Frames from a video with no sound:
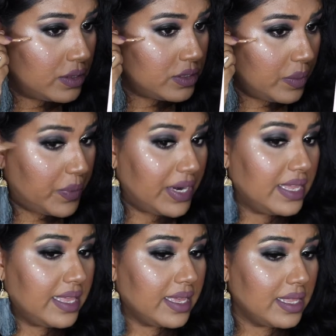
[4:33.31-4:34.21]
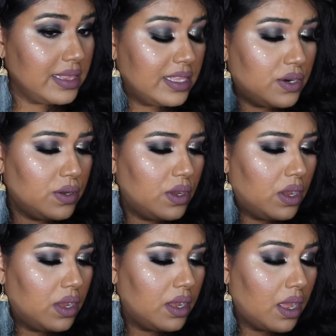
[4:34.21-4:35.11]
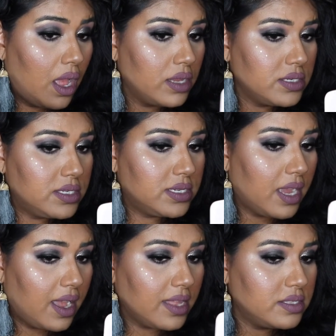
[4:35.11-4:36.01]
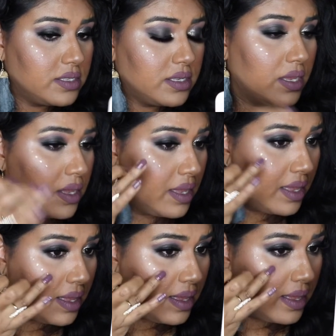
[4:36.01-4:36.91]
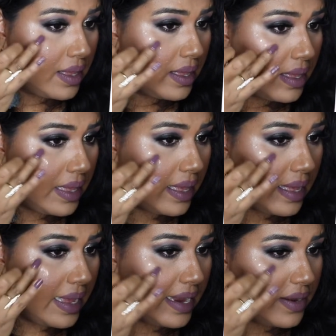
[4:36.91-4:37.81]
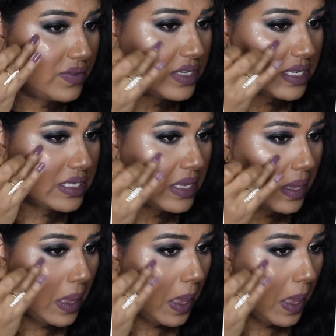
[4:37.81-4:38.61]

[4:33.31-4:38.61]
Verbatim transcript: so I'm putting like little dots and kind of just